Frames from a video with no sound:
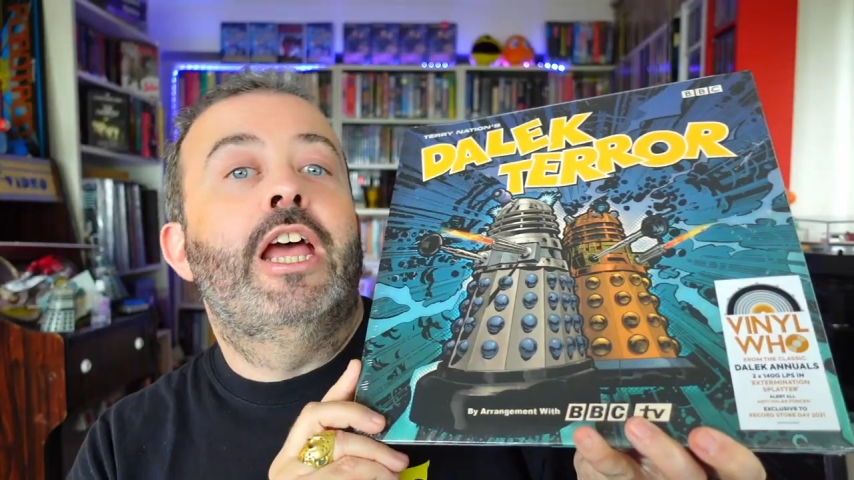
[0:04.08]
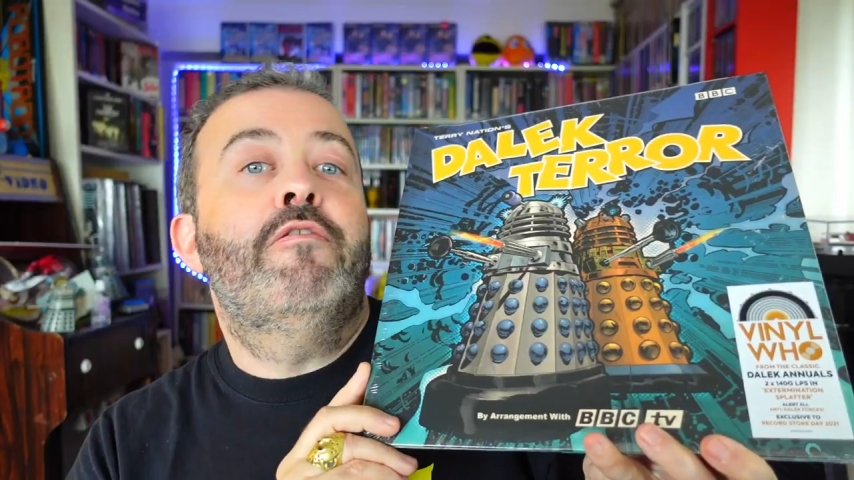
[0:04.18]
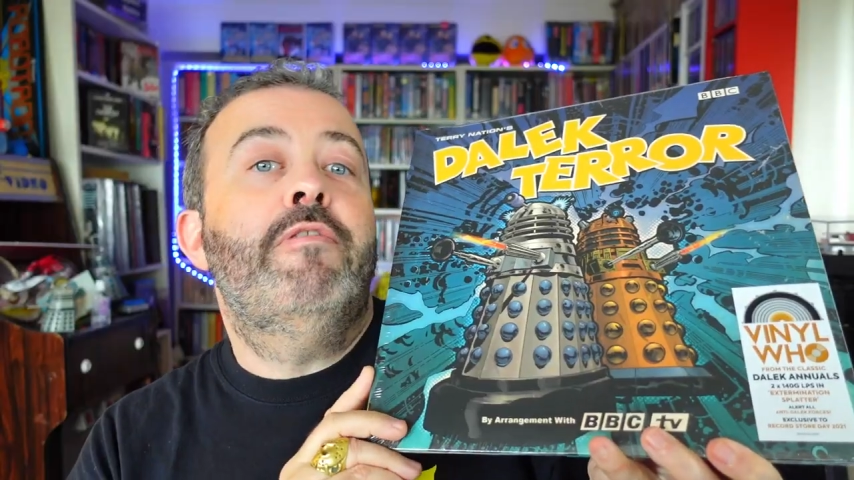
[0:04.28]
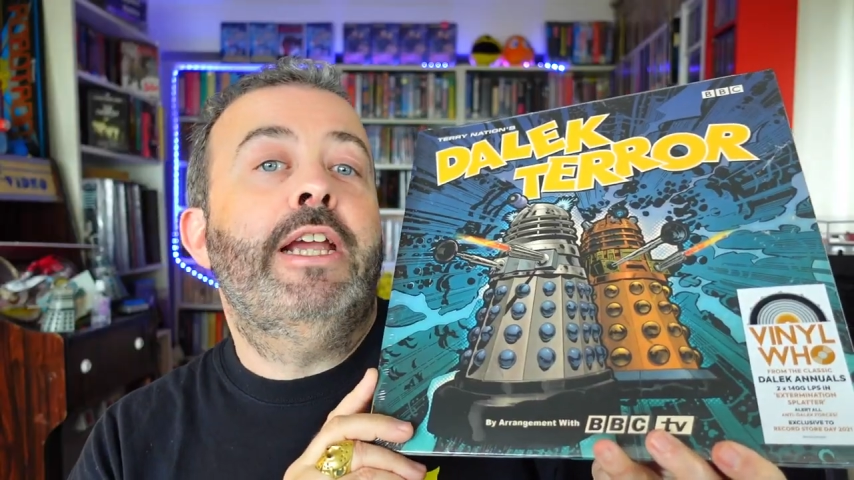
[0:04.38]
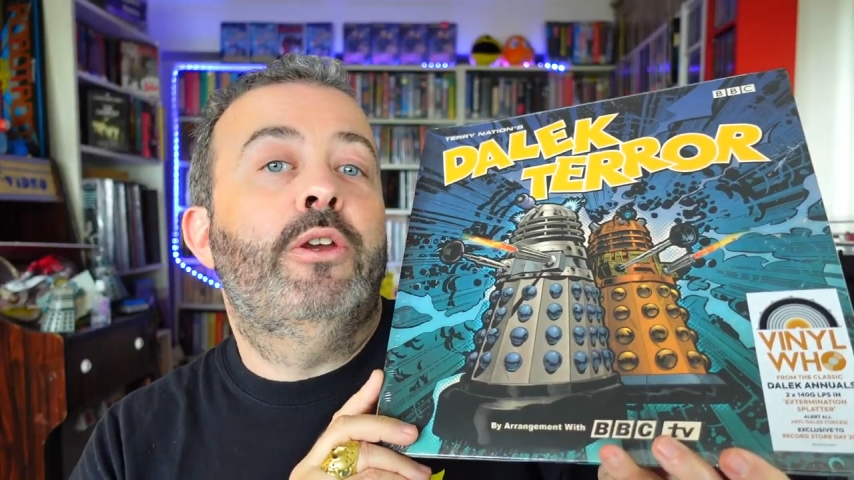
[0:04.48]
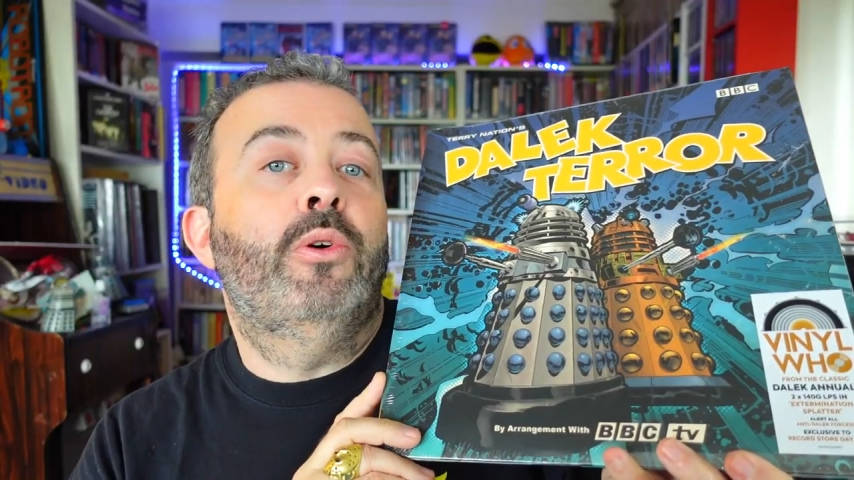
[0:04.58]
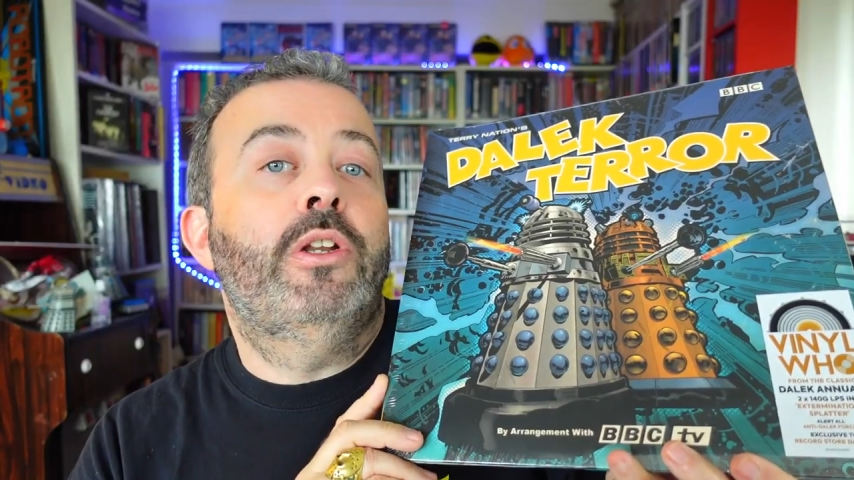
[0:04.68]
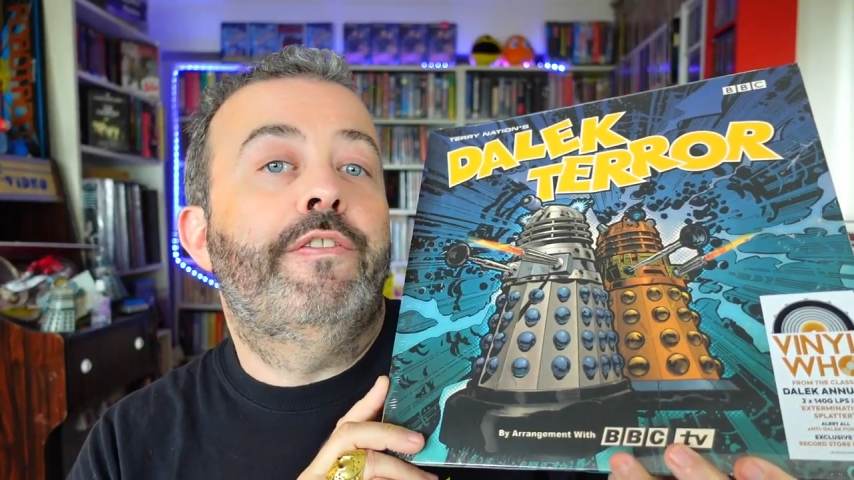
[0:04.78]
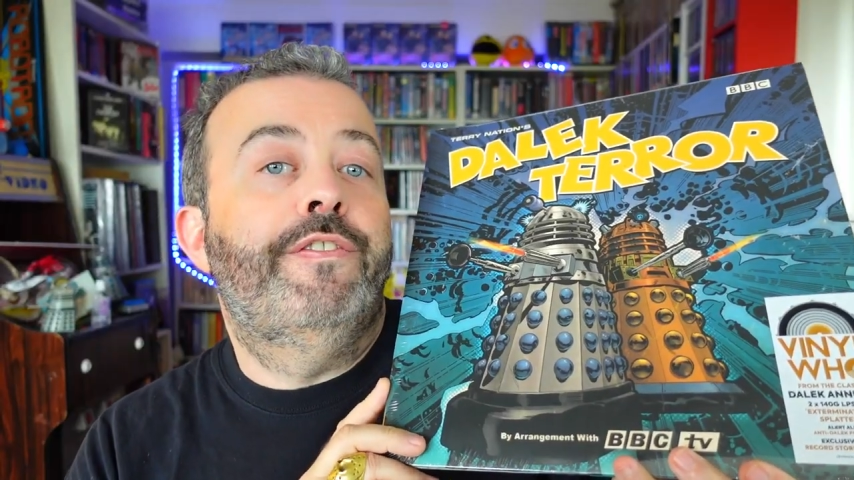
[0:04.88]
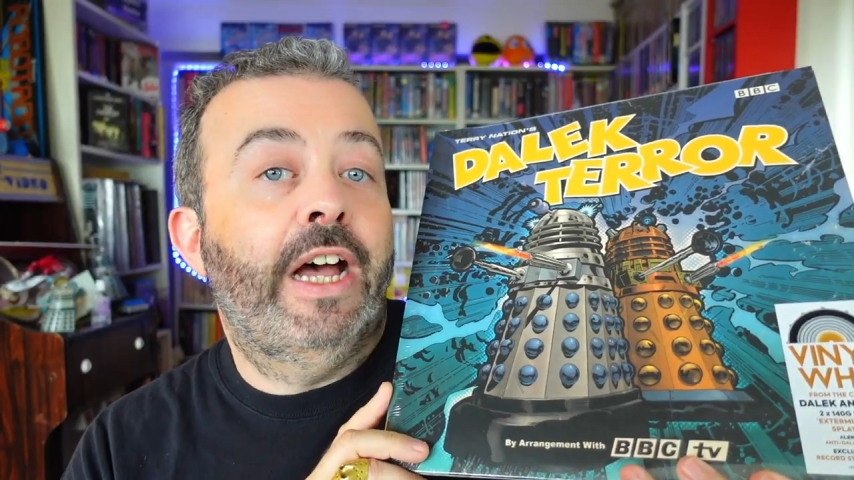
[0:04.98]
a record,
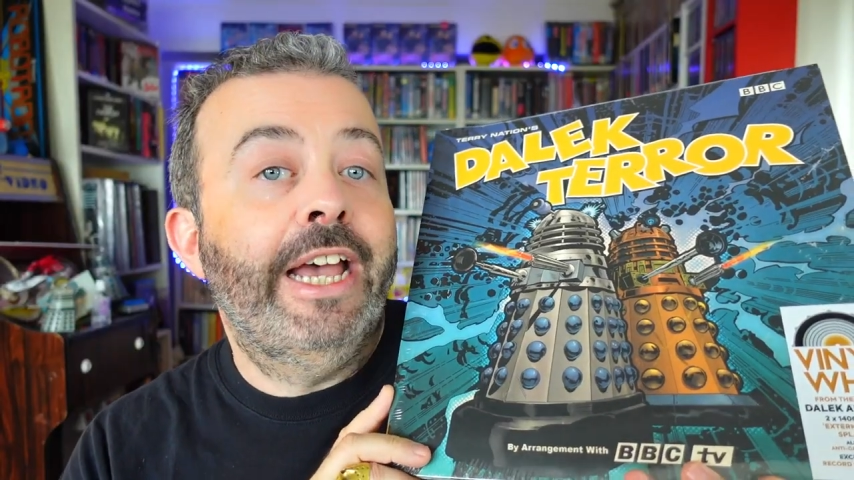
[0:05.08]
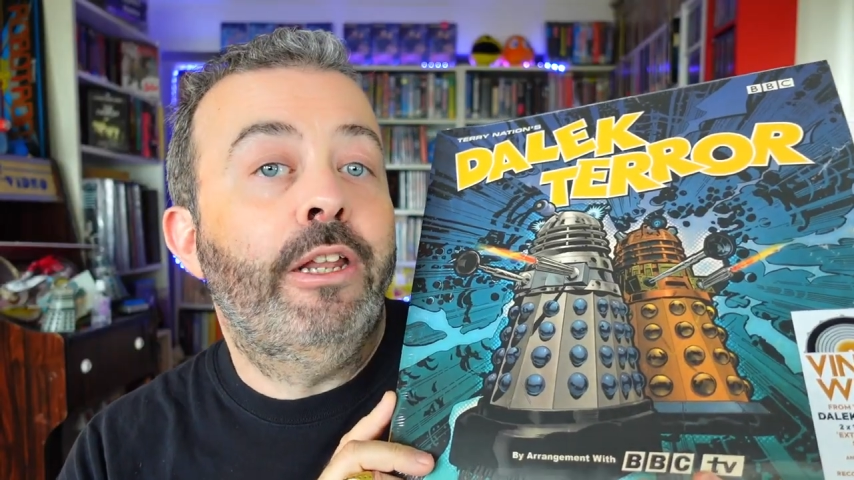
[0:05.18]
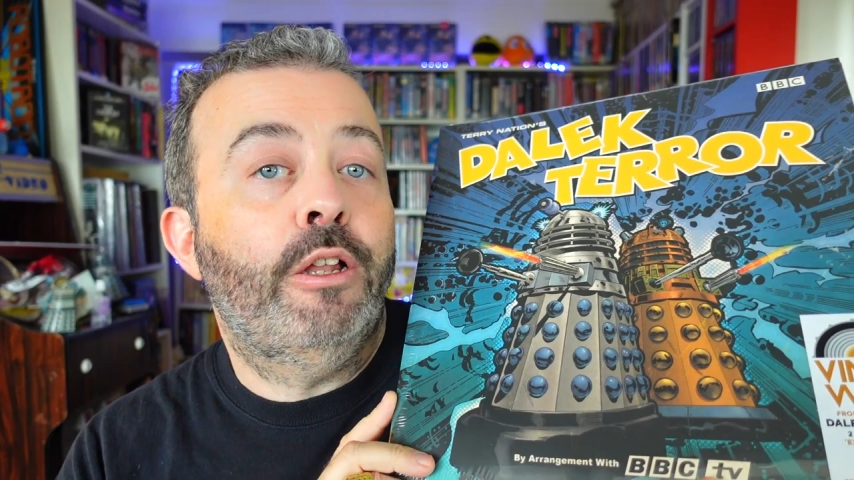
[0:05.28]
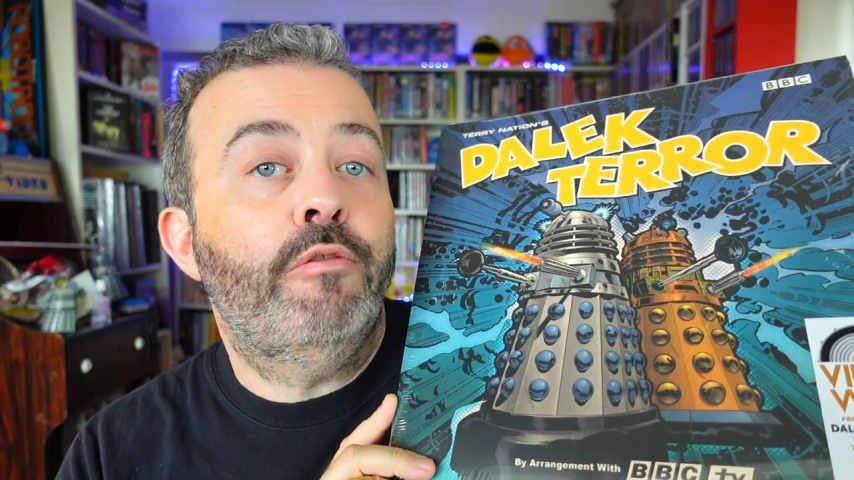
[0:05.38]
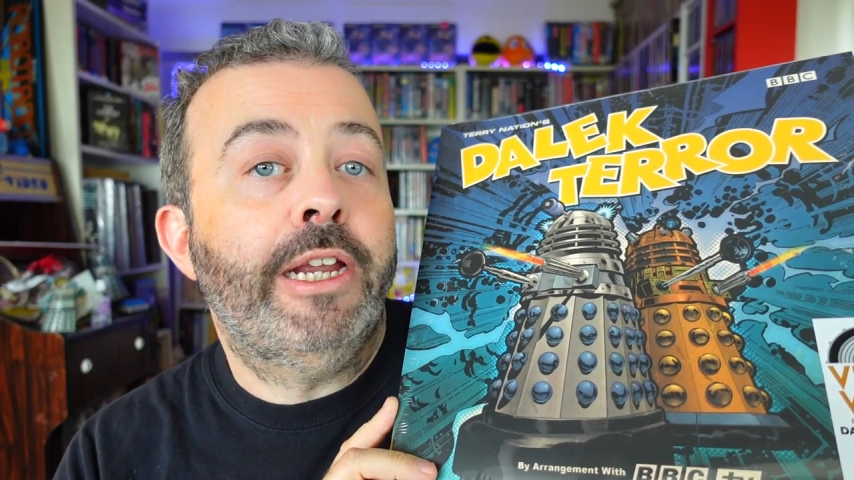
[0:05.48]
a vinyl